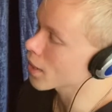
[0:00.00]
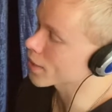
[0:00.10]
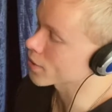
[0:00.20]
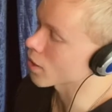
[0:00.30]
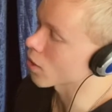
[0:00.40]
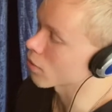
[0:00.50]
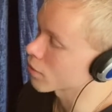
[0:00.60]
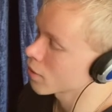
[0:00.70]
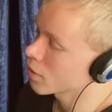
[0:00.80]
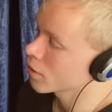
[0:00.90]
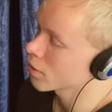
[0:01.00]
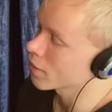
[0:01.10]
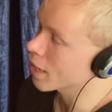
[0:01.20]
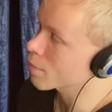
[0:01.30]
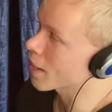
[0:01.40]
Zone.
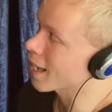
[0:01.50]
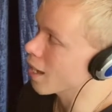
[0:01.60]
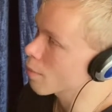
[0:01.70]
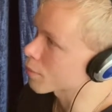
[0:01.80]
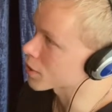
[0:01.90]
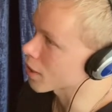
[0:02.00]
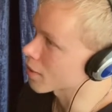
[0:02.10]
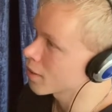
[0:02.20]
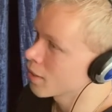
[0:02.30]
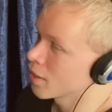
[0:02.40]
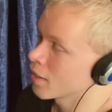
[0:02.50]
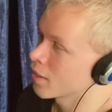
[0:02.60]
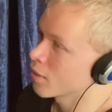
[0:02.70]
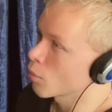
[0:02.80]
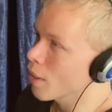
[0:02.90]
Now that my album's done.
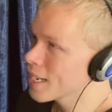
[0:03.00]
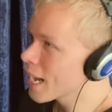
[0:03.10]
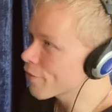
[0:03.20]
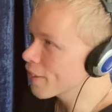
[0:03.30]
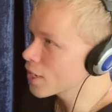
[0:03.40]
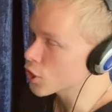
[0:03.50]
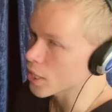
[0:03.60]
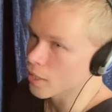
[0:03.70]
When did I finish it?